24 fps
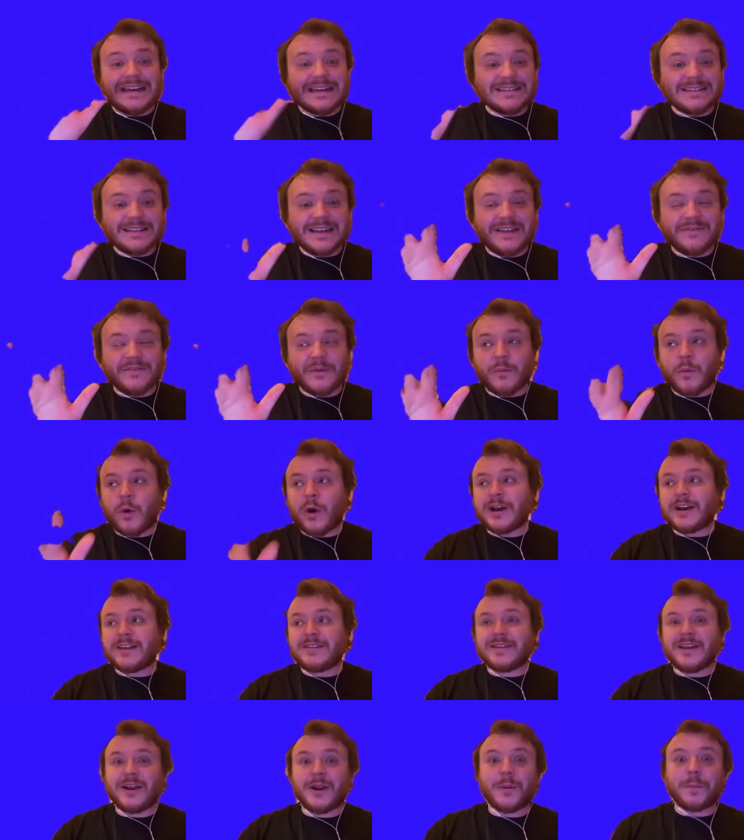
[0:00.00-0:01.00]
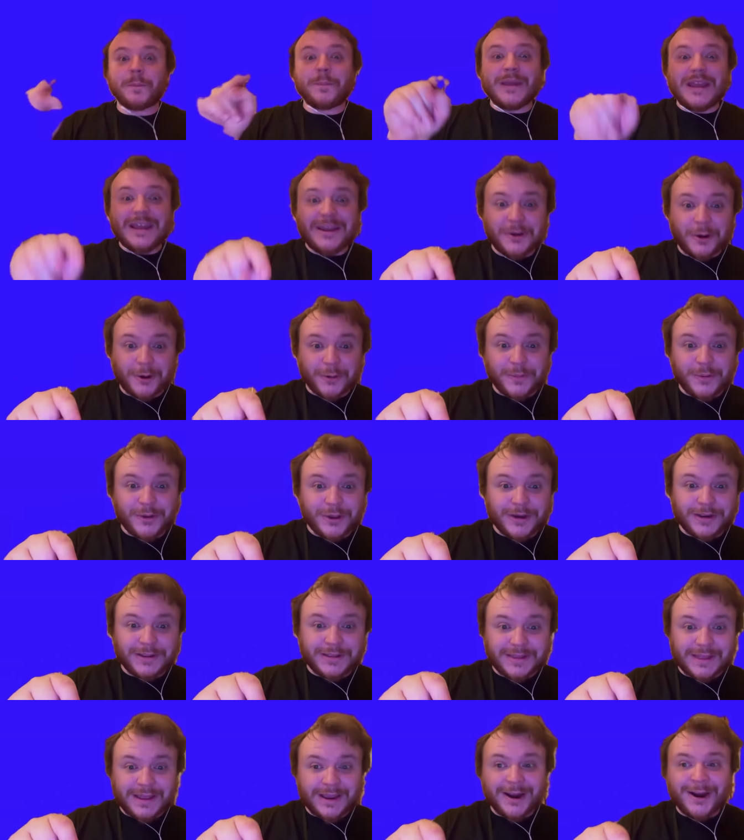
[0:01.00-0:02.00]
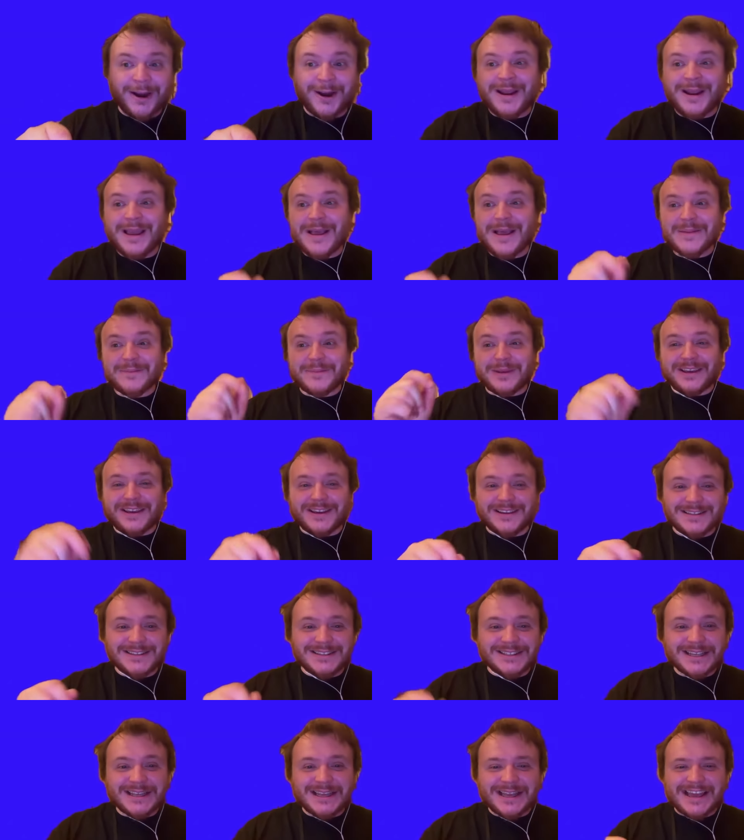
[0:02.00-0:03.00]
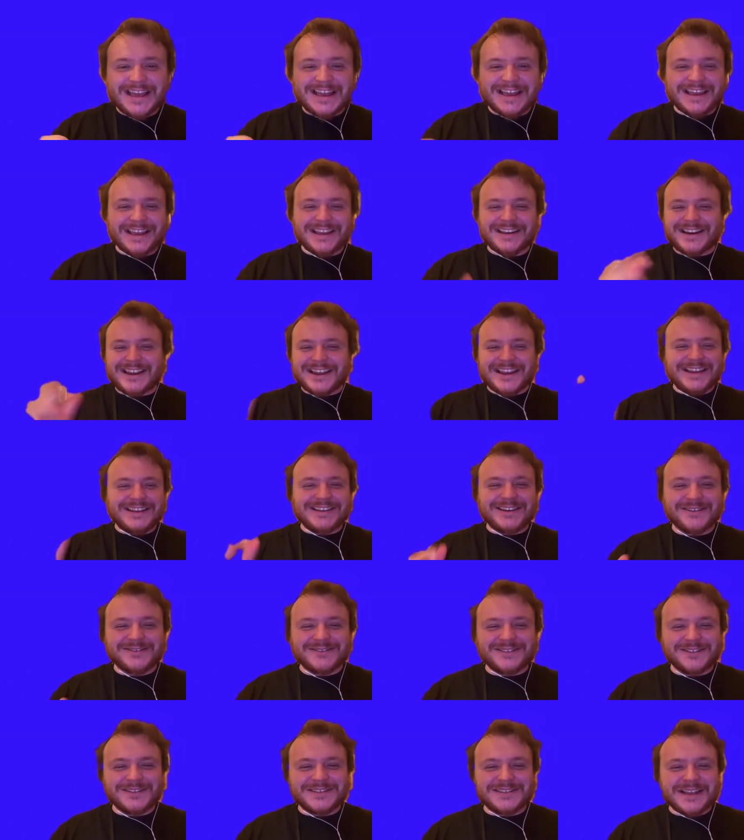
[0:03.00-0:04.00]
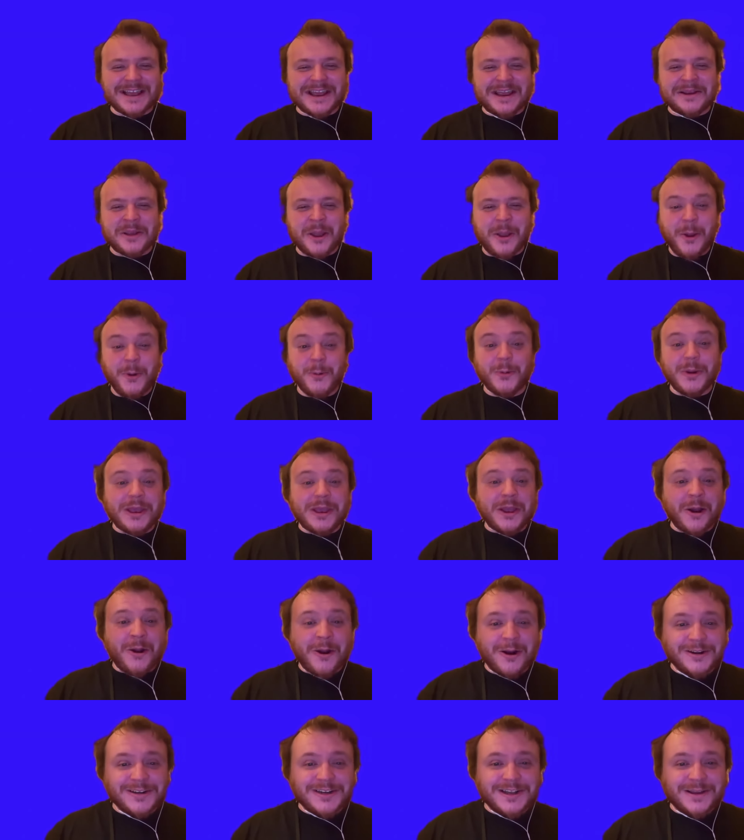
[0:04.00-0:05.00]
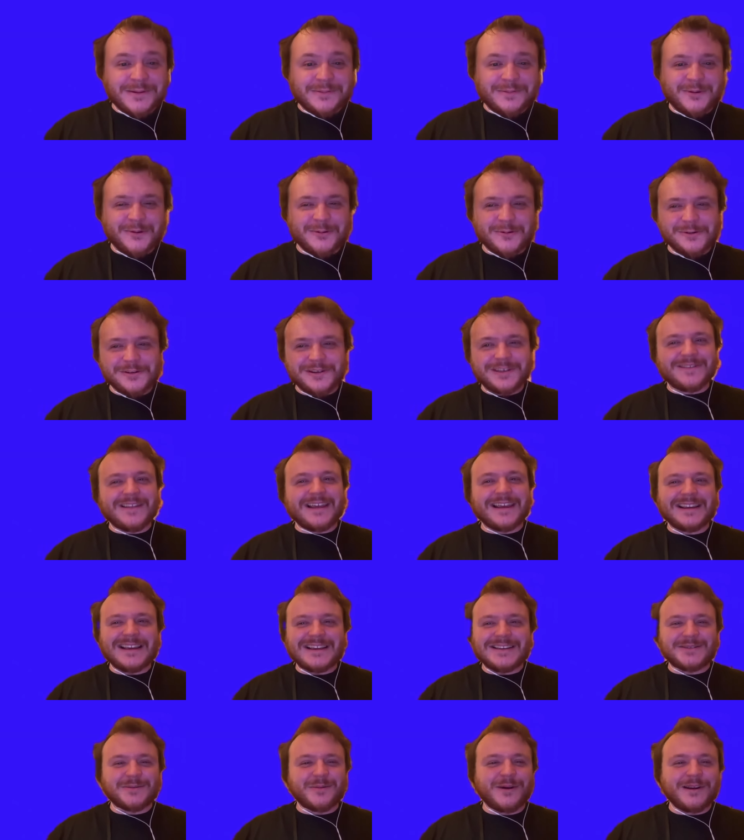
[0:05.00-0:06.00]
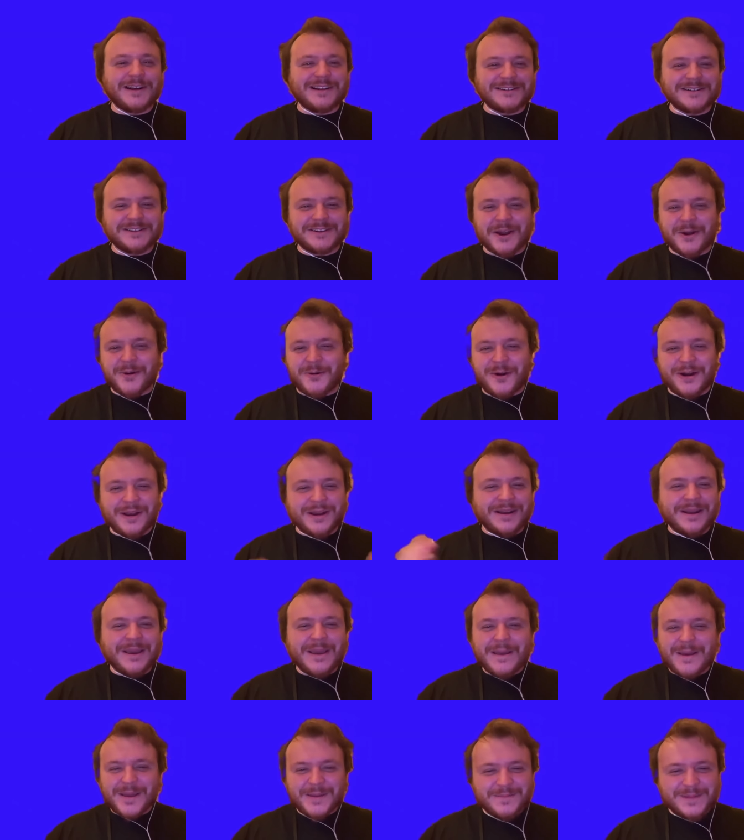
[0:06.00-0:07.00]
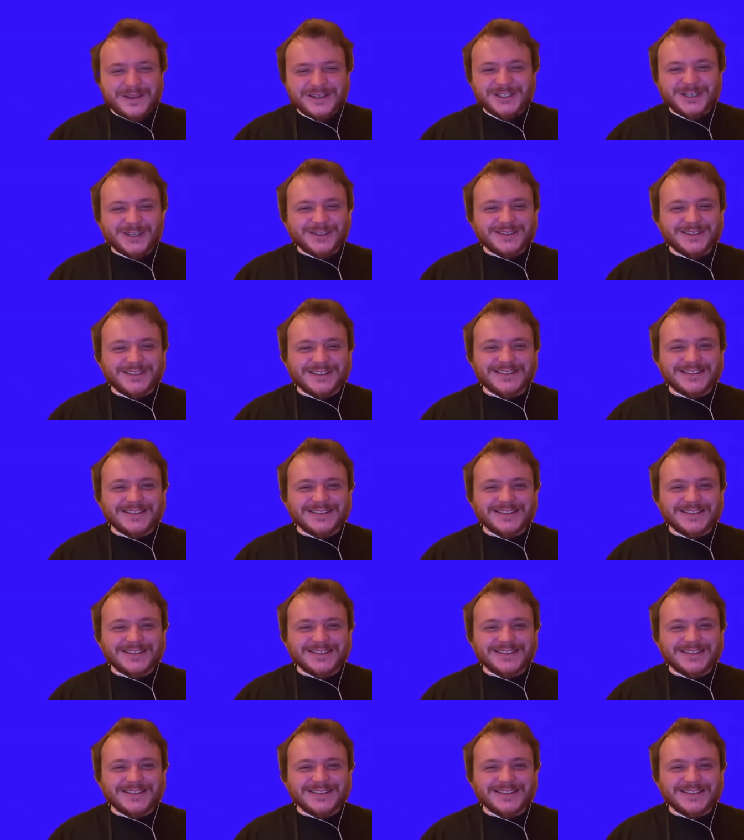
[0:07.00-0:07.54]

doesn't even want it there. Peter put it there because he goes on saying, we are Deadpool. And he's wanting to go on missions and